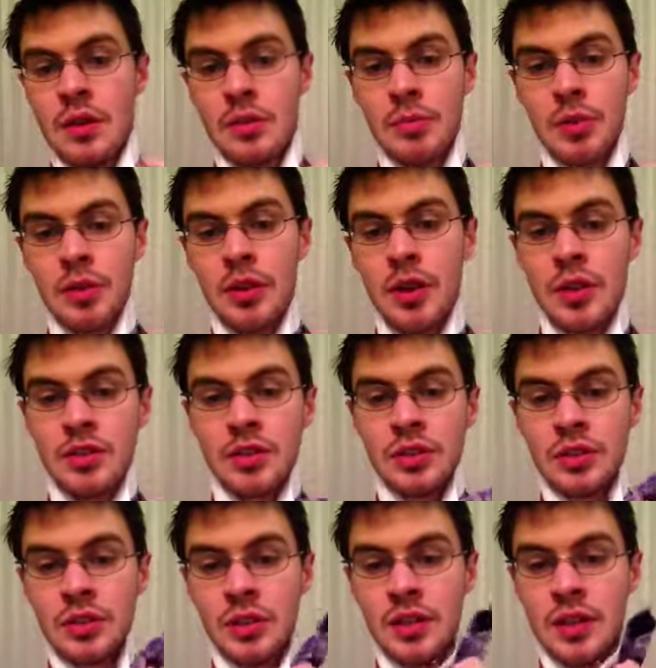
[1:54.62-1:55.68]
come across
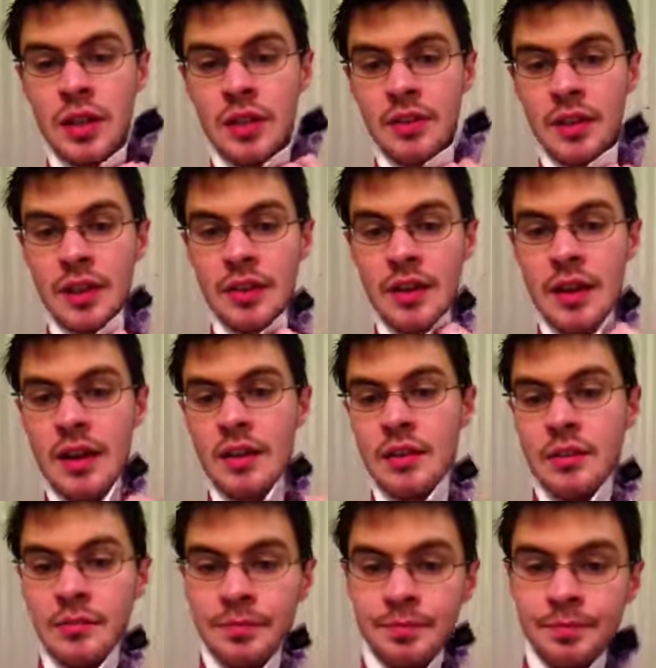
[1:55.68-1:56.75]
and down like that.